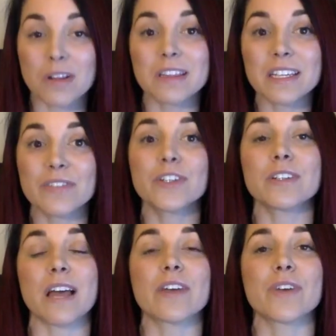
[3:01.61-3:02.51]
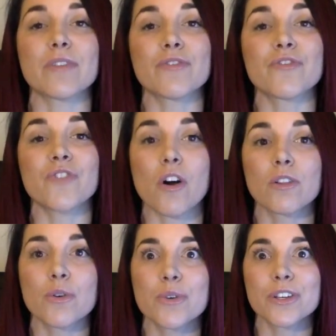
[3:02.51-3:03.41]
to live your life and
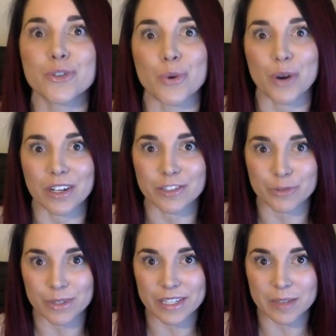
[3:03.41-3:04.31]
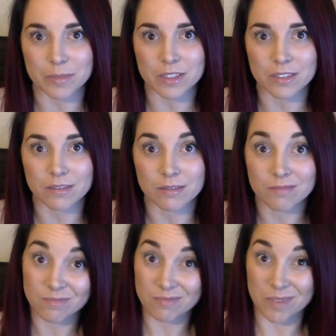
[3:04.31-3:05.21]
follow your dreams.
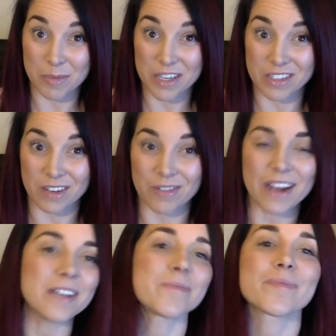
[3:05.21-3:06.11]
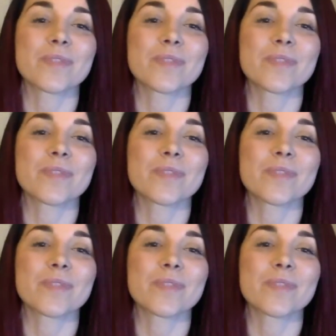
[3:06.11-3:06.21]
Amazing, right?